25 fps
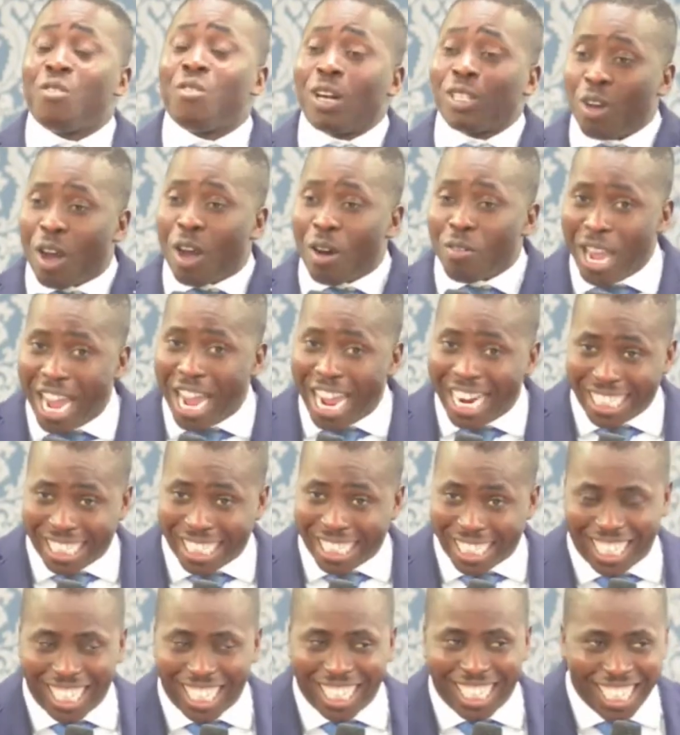you are wearing.
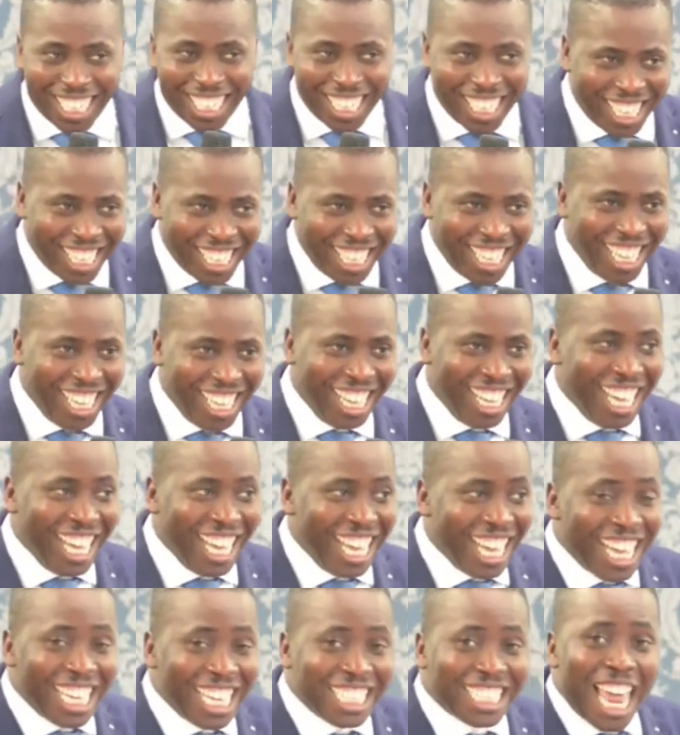
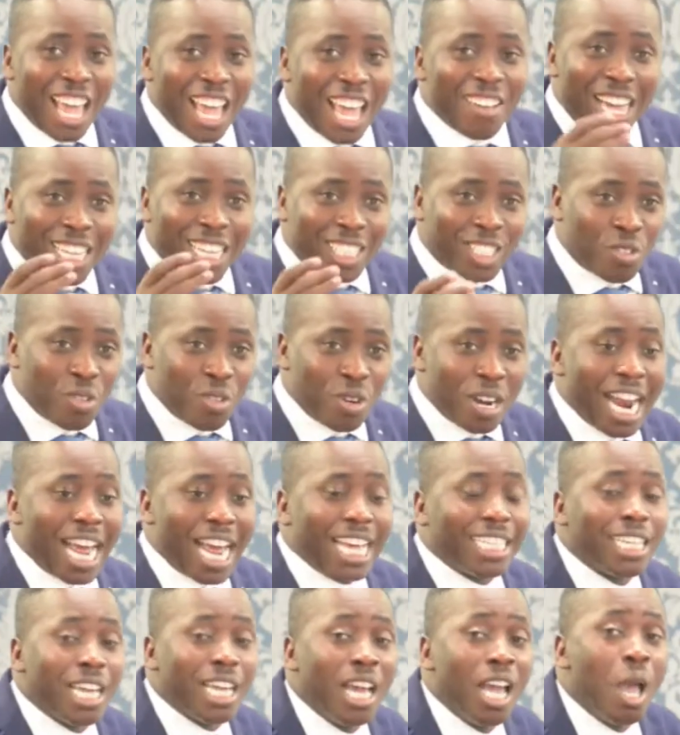It's like masquerade. I
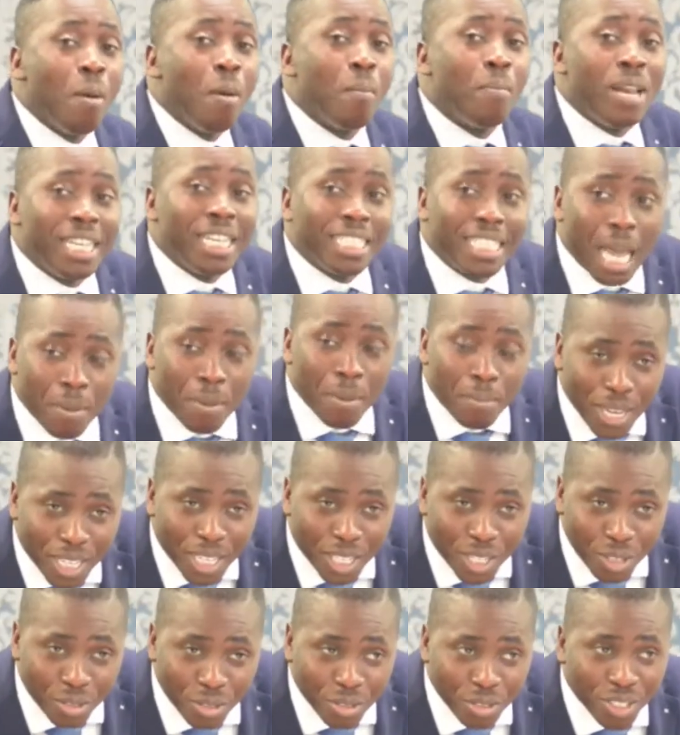say, please, I
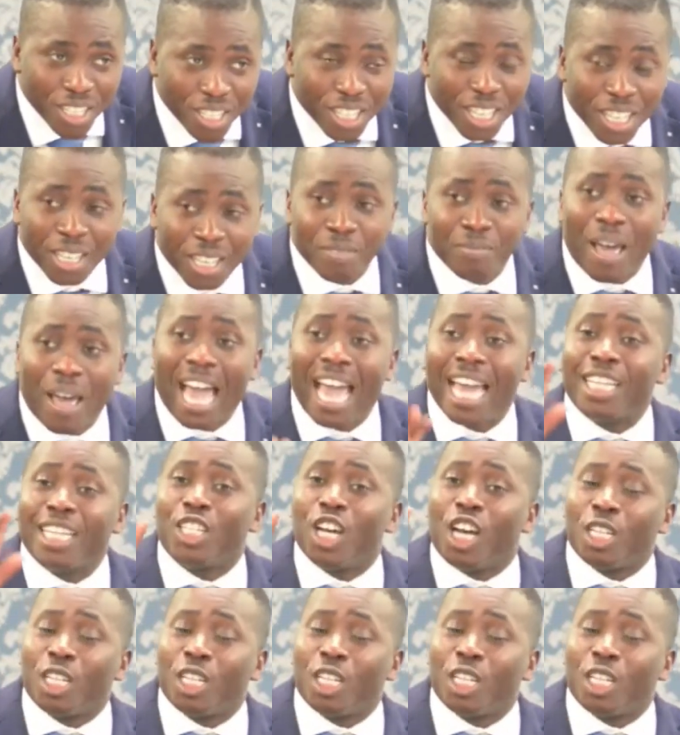beg you. I just